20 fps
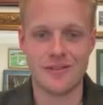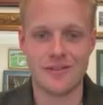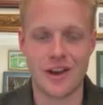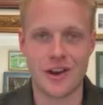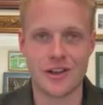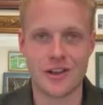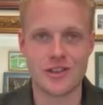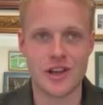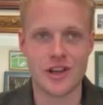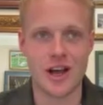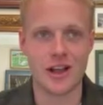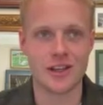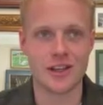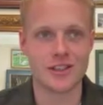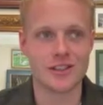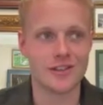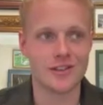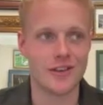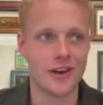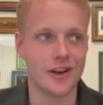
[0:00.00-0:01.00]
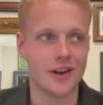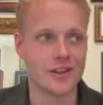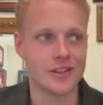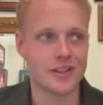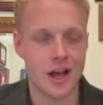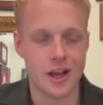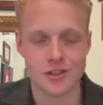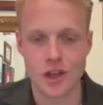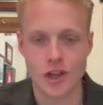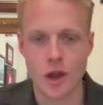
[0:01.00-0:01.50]
Very jealous, very
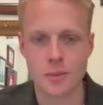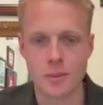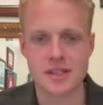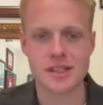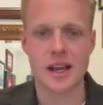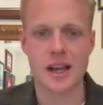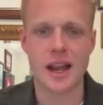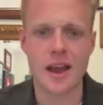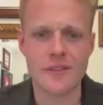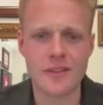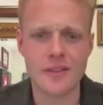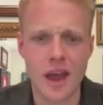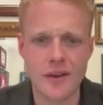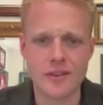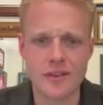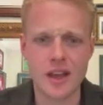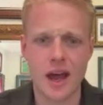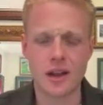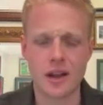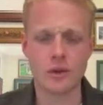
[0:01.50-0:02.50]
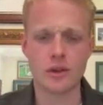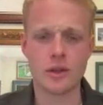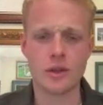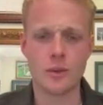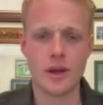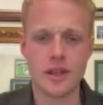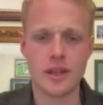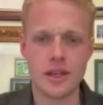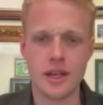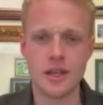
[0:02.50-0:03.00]
jealous. You had a look at the
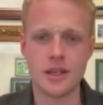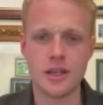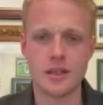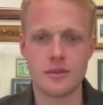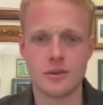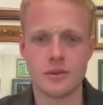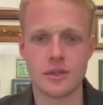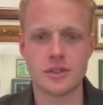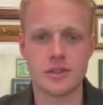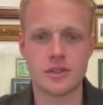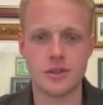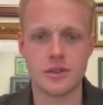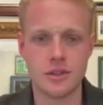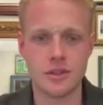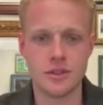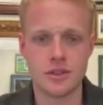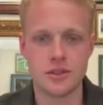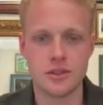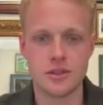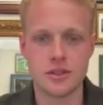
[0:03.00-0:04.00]
weather yet? What it's doing?